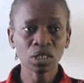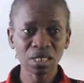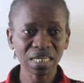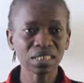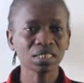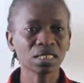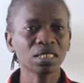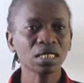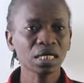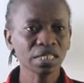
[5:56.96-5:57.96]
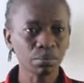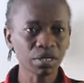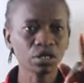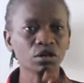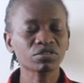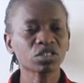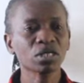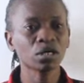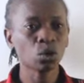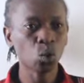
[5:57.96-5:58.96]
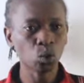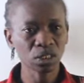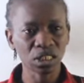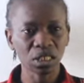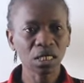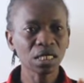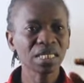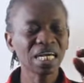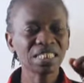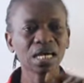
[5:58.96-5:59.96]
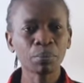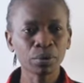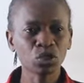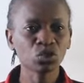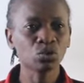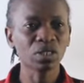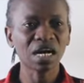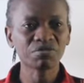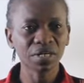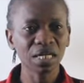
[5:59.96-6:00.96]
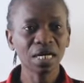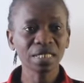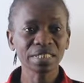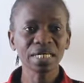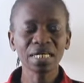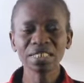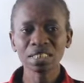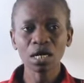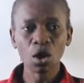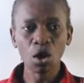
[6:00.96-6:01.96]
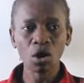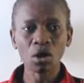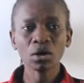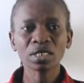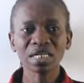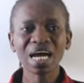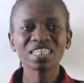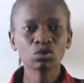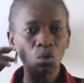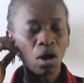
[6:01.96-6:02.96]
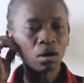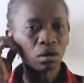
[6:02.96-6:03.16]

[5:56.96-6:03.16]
That is the meaning of say ote. The example 2, we have this or that wall